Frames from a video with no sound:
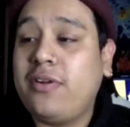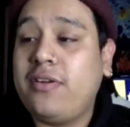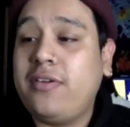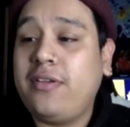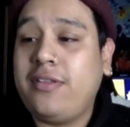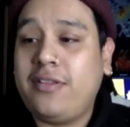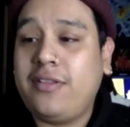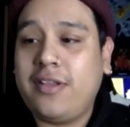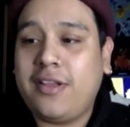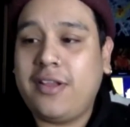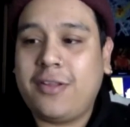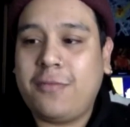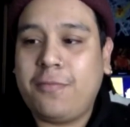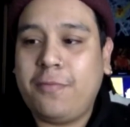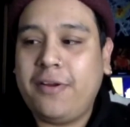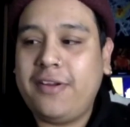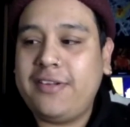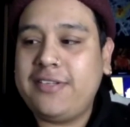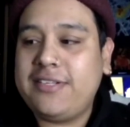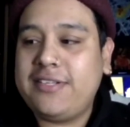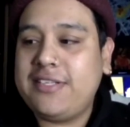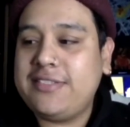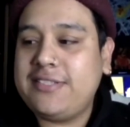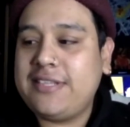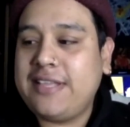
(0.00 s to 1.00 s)
of the
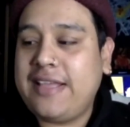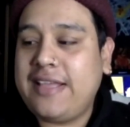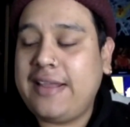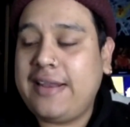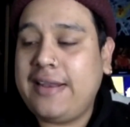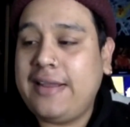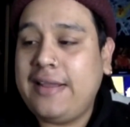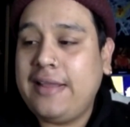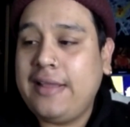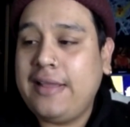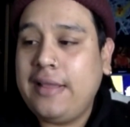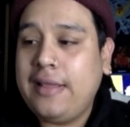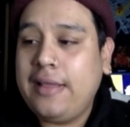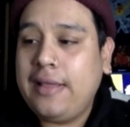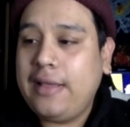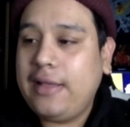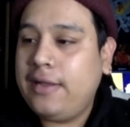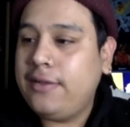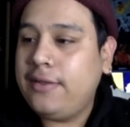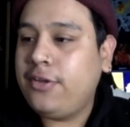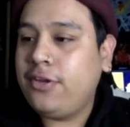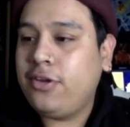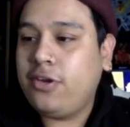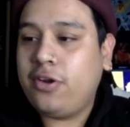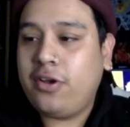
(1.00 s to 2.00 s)
experiences that
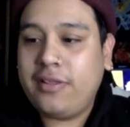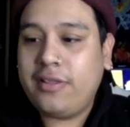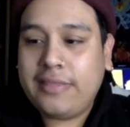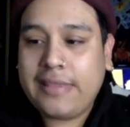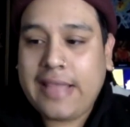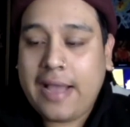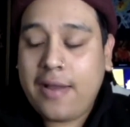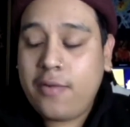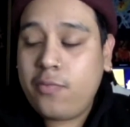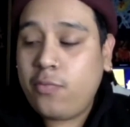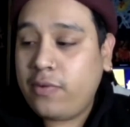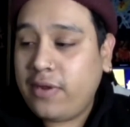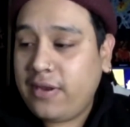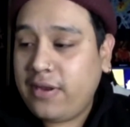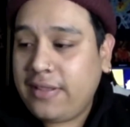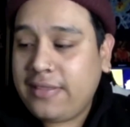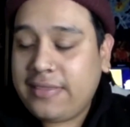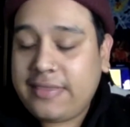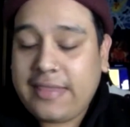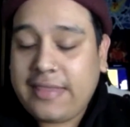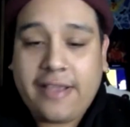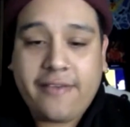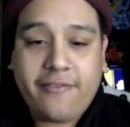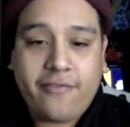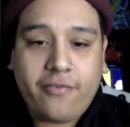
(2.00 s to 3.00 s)
that I'm really
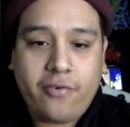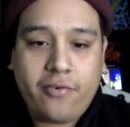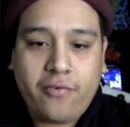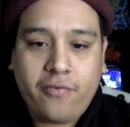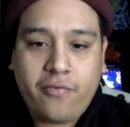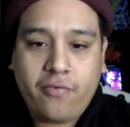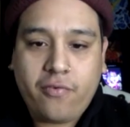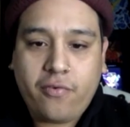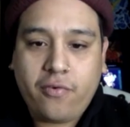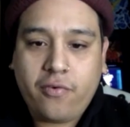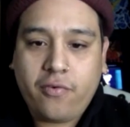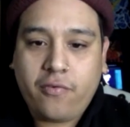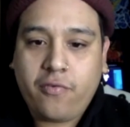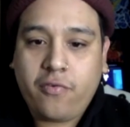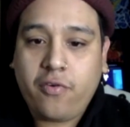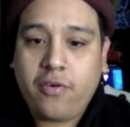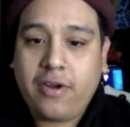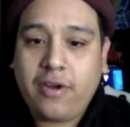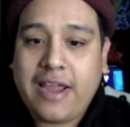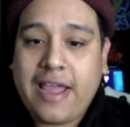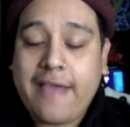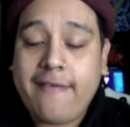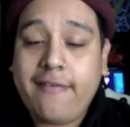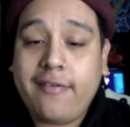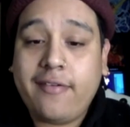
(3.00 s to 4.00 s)
thankful for
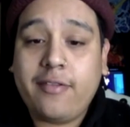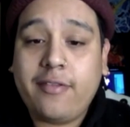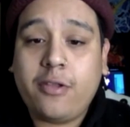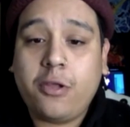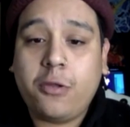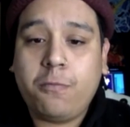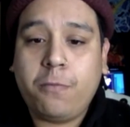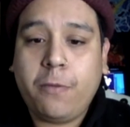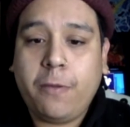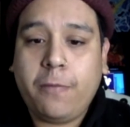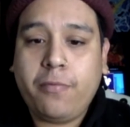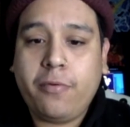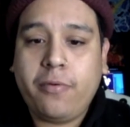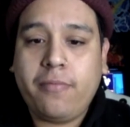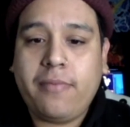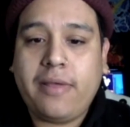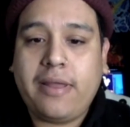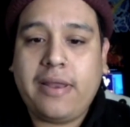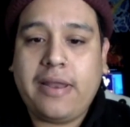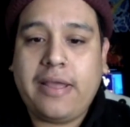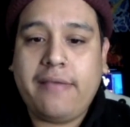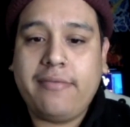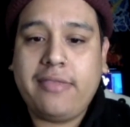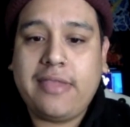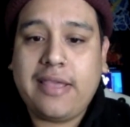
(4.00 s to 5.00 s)
having those people in my
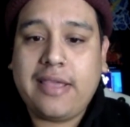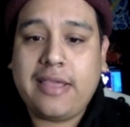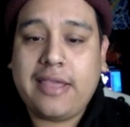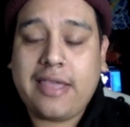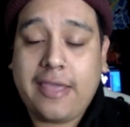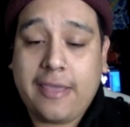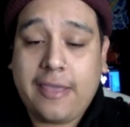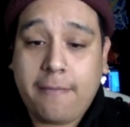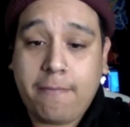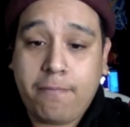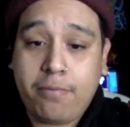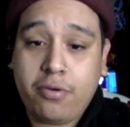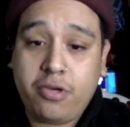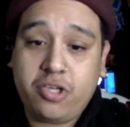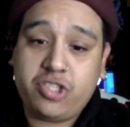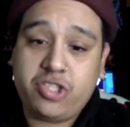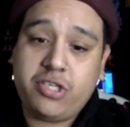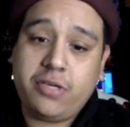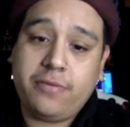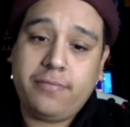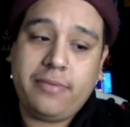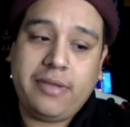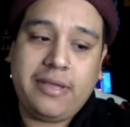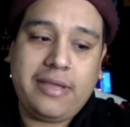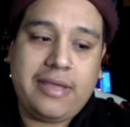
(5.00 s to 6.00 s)
life that kept
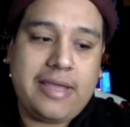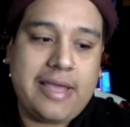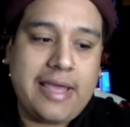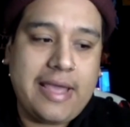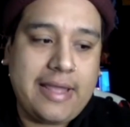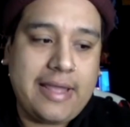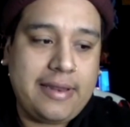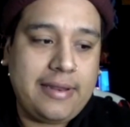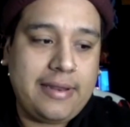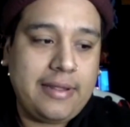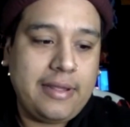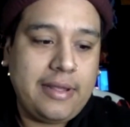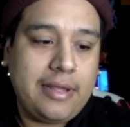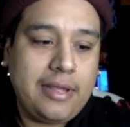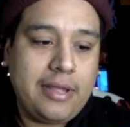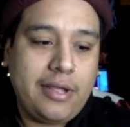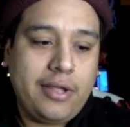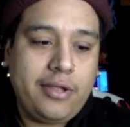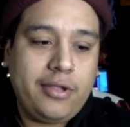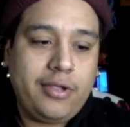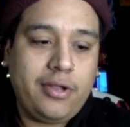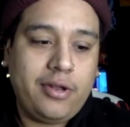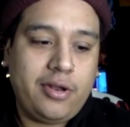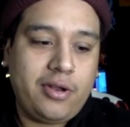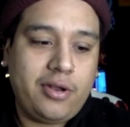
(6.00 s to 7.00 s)
pushing me, and
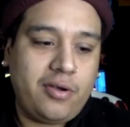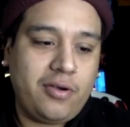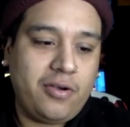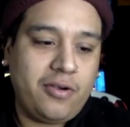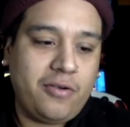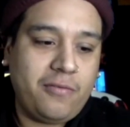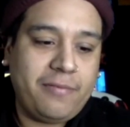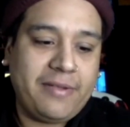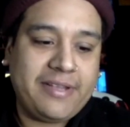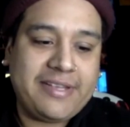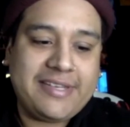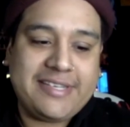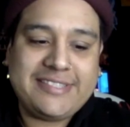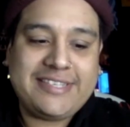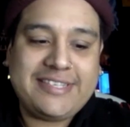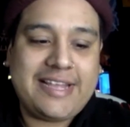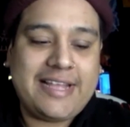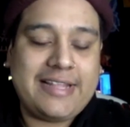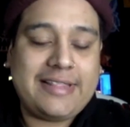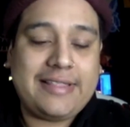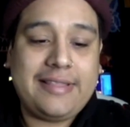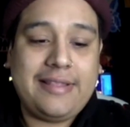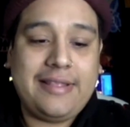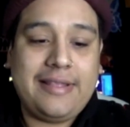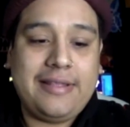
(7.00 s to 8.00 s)
because
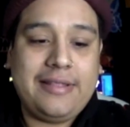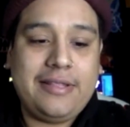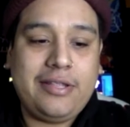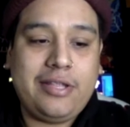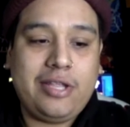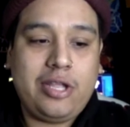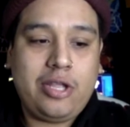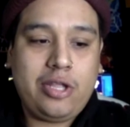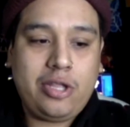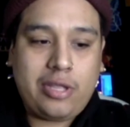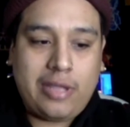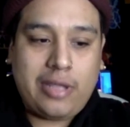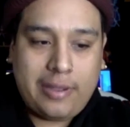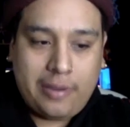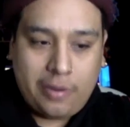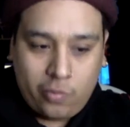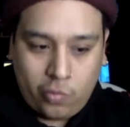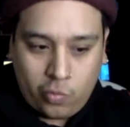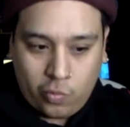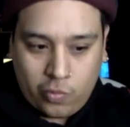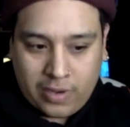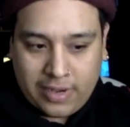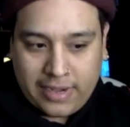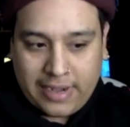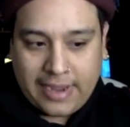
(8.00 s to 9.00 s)

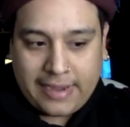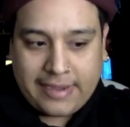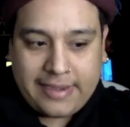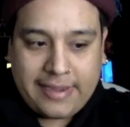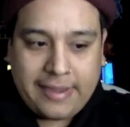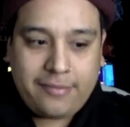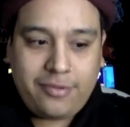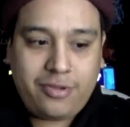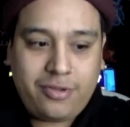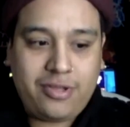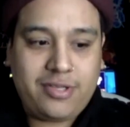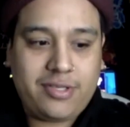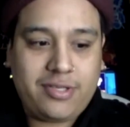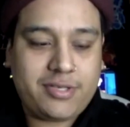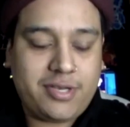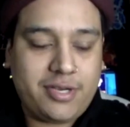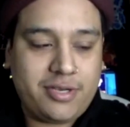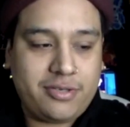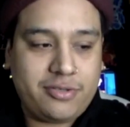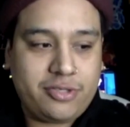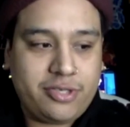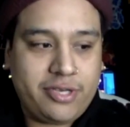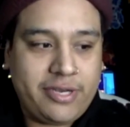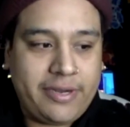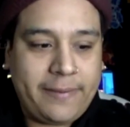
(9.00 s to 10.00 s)
when I came to this
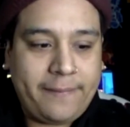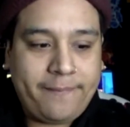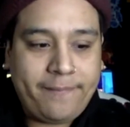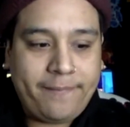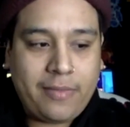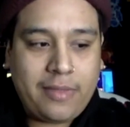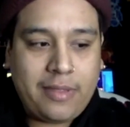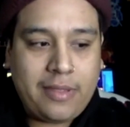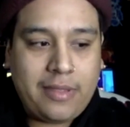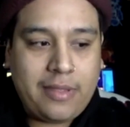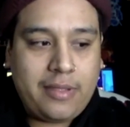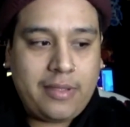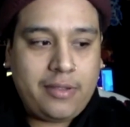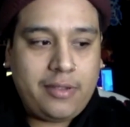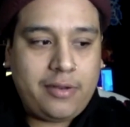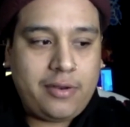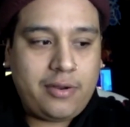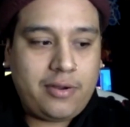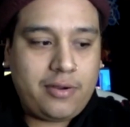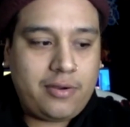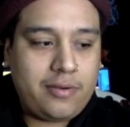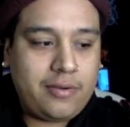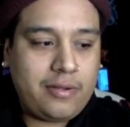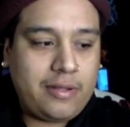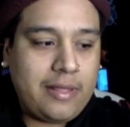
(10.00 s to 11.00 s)
country, you
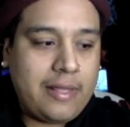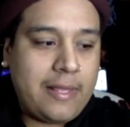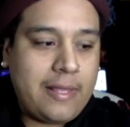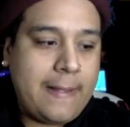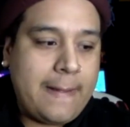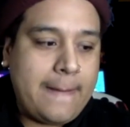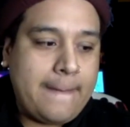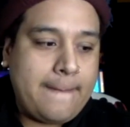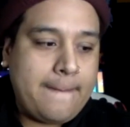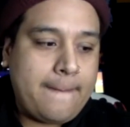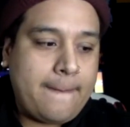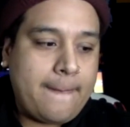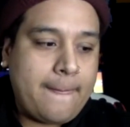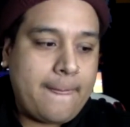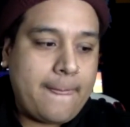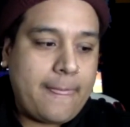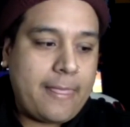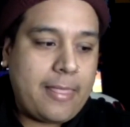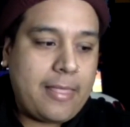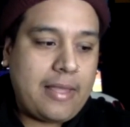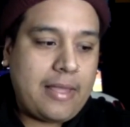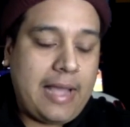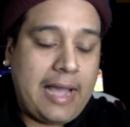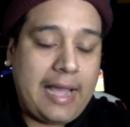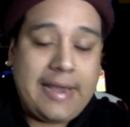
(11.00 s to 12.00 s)
know
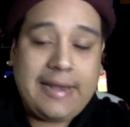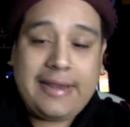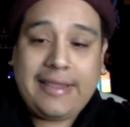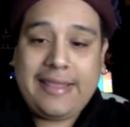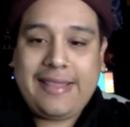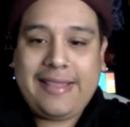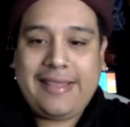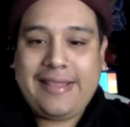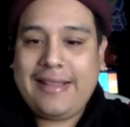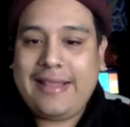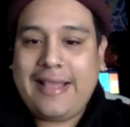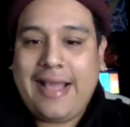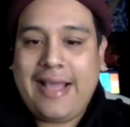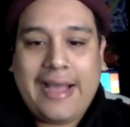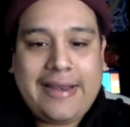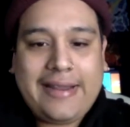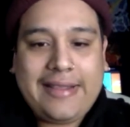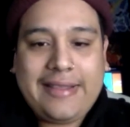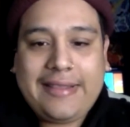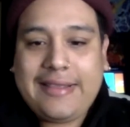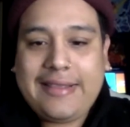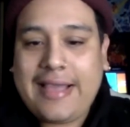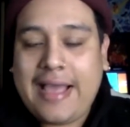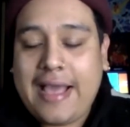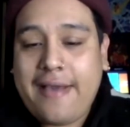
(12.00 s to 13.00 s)
I
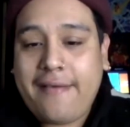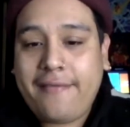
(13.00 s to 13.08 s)
didn't have